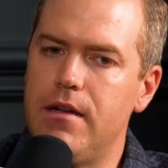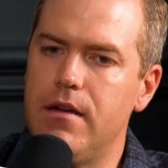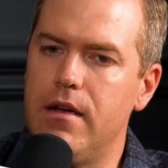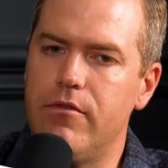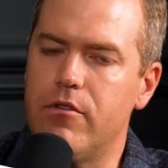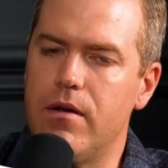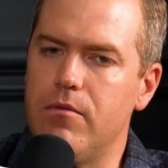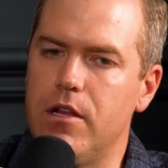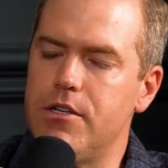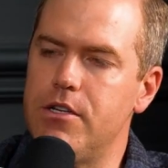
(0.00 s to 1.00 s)
and I have a great
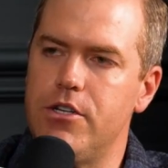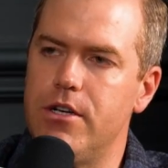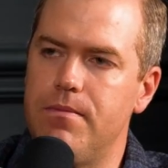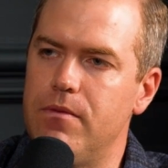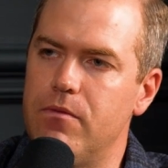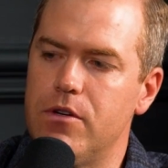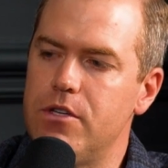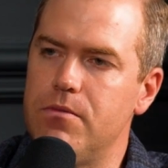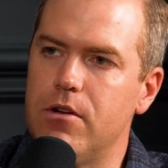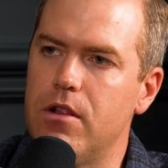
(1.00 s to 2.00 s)
relationship and we're
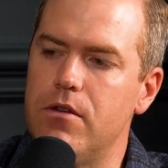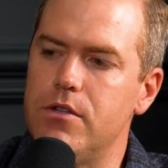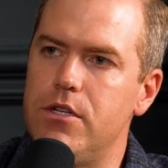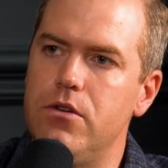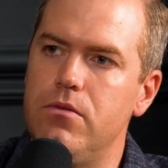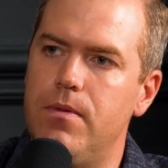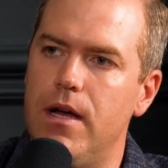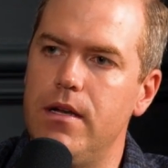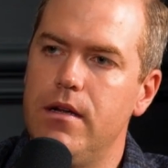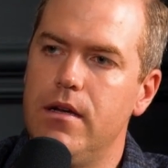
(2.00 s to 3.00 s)
super close too,
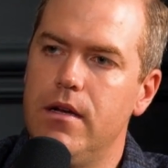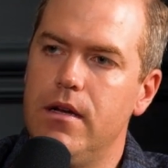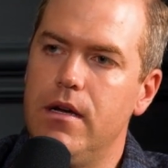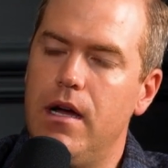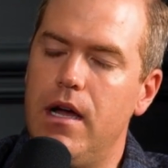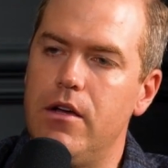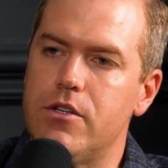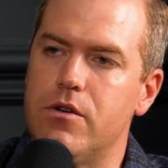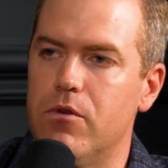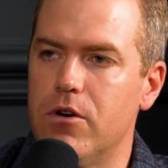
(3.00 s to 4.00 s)
but I
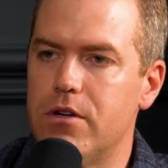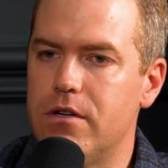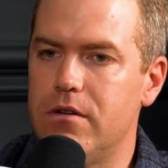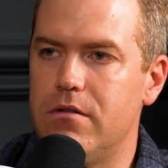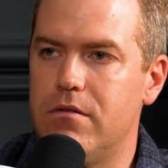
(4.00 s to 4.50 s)
also worked